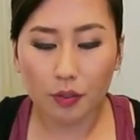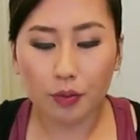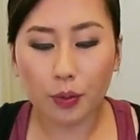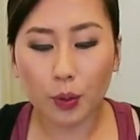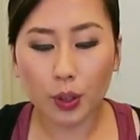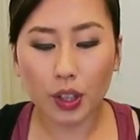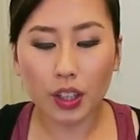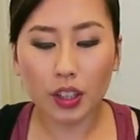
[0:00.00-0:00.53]

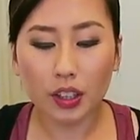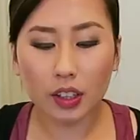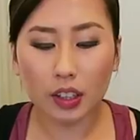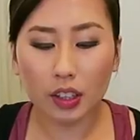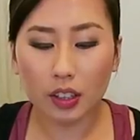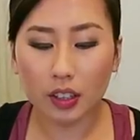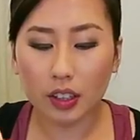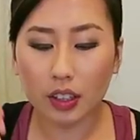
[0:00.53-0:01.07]
For
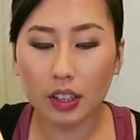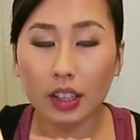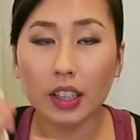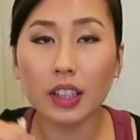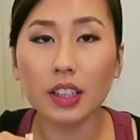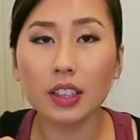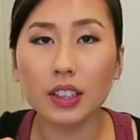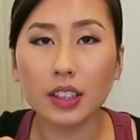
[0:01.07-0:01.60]

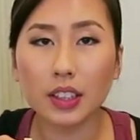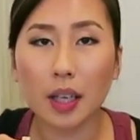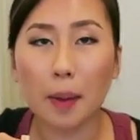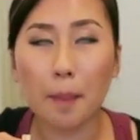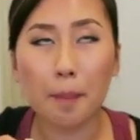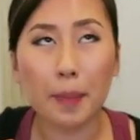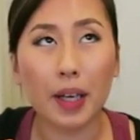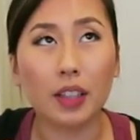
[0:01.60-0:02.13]
this
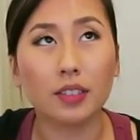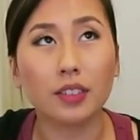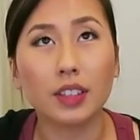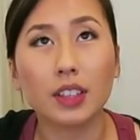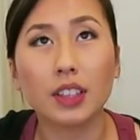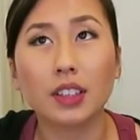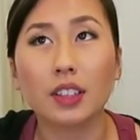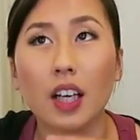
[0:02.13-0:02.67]
amount,